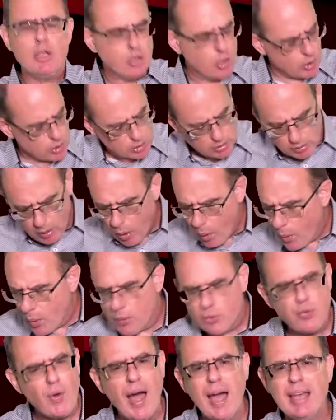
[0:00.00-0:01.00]
You're
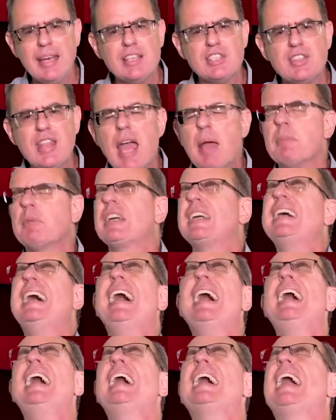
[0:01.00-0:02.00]
glorifying His name.
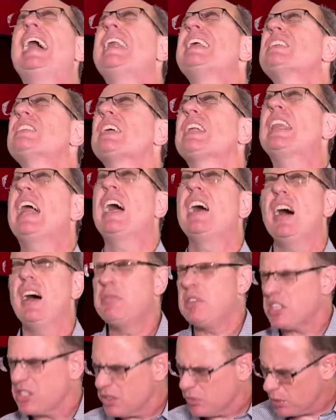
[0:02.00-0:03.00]
God, I just I
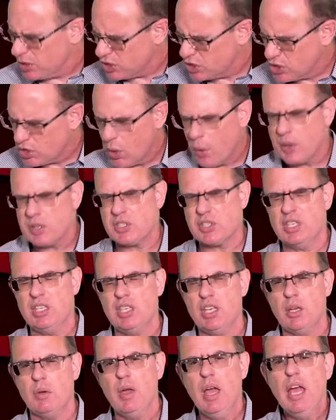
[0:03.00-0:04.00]
just rejoice in
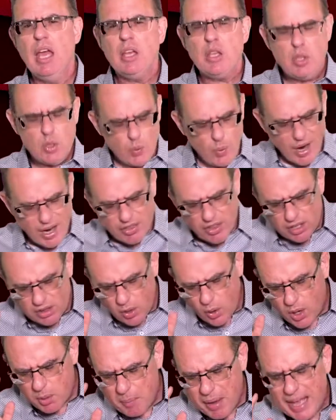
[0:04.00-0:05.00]
you. You are the
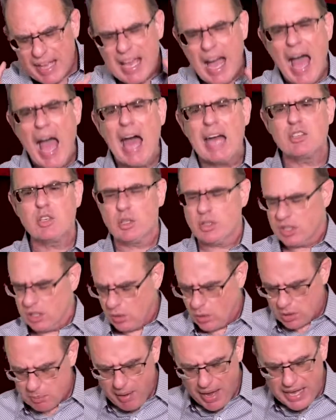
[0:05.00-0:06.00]
Lord my God. You're the
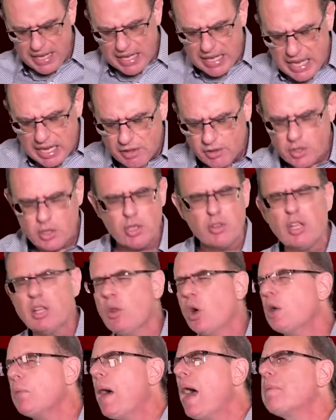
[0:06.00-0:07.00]
Lord my healer. You're the
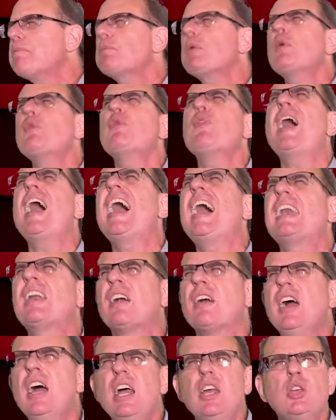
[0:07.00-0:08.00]
Lord my
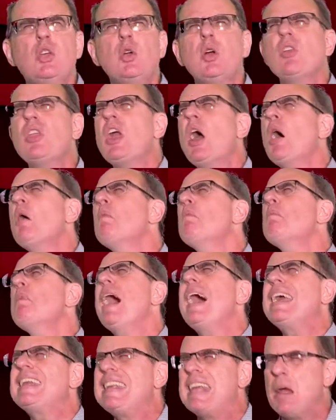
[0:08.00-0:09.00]
provider. You're the
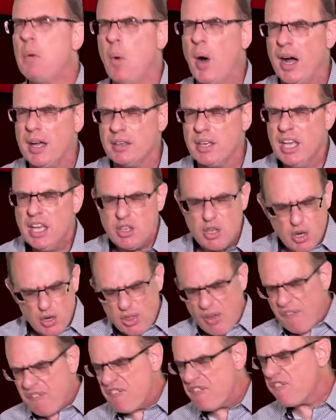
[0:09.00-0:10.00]
Almighty One. You're
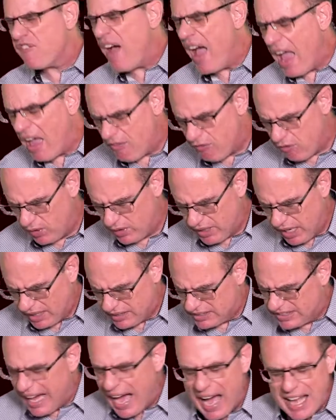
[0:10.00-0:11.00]
the faithful
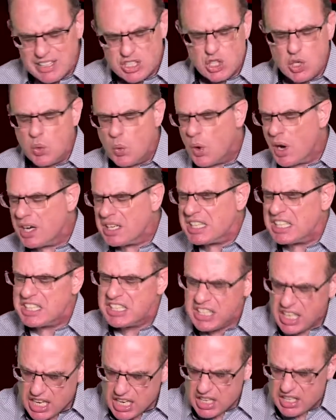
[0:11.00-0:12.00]
God. God, you were
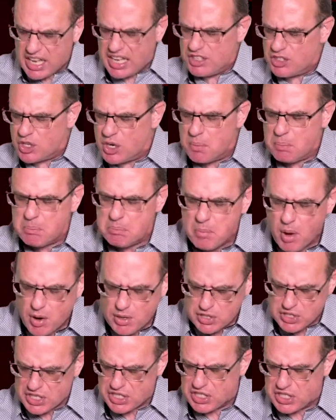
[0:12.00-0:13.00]
good, and your
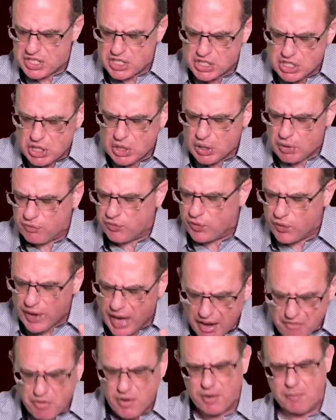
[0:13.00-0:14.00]
mercies endure
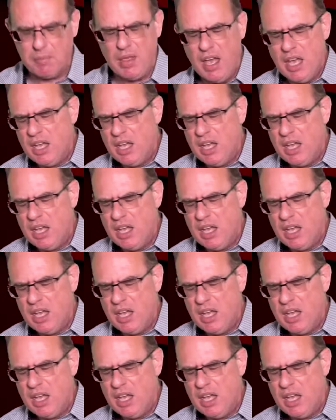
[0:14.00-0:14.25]
forever.